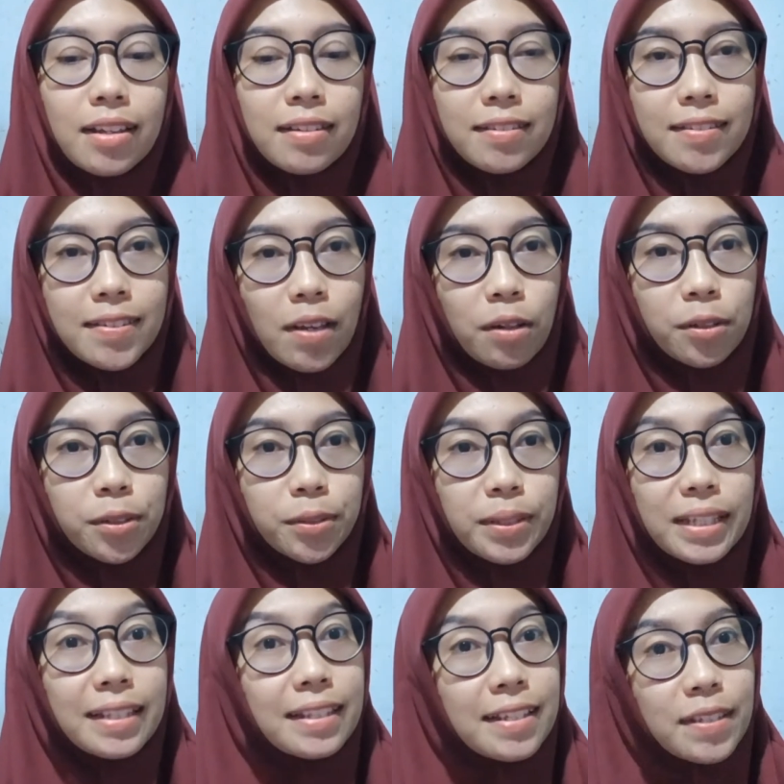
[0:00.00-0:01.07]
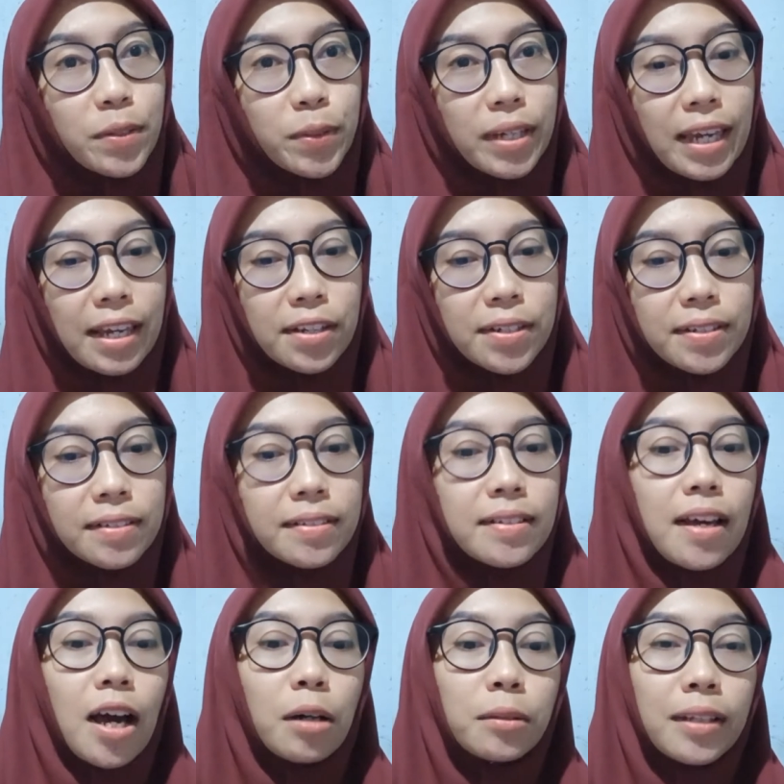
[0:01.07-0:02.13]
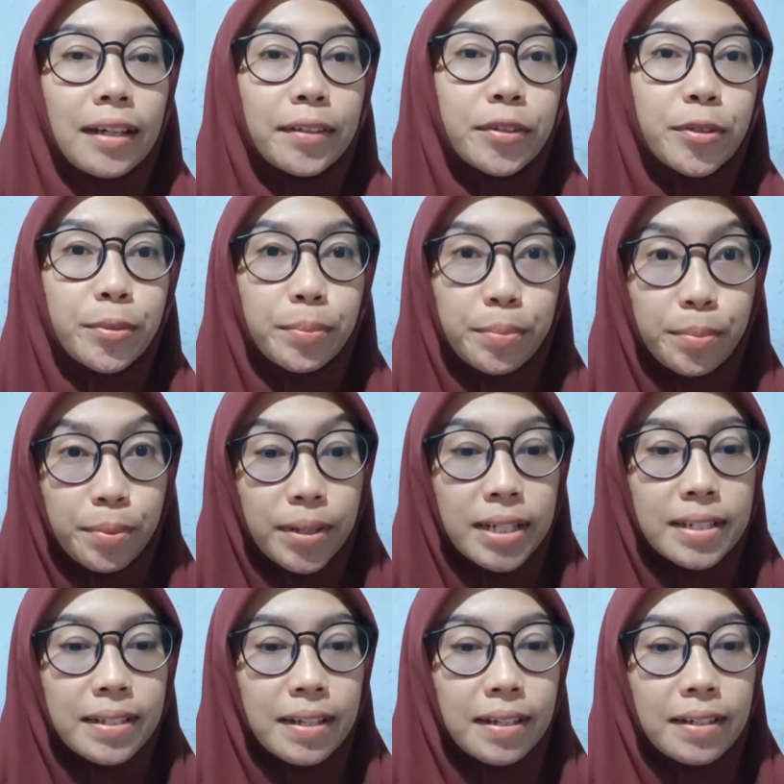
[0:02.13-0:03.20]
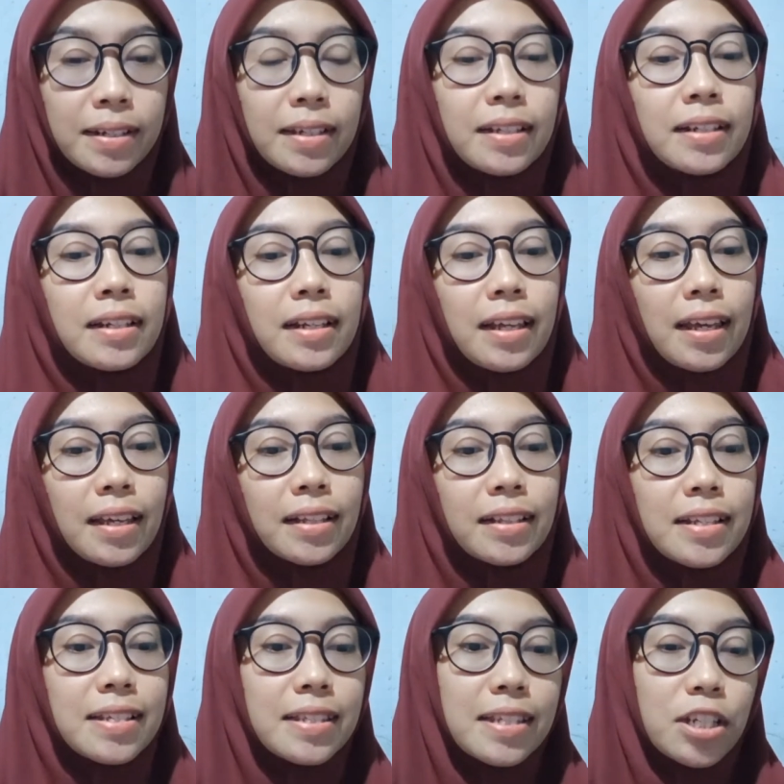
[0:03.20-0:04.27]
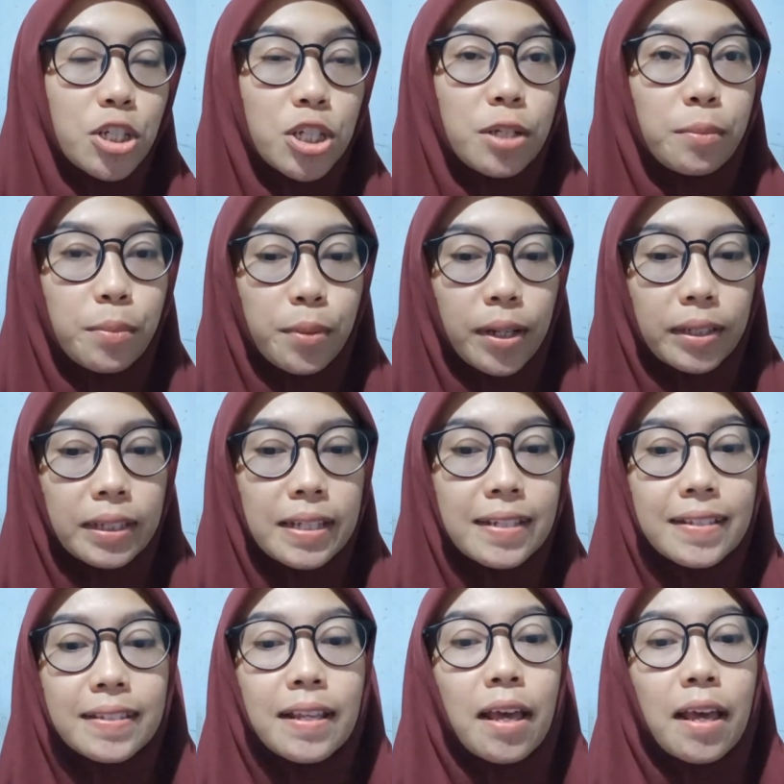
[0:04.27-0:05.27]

So, in this occasion, I would like to present an English teaching practice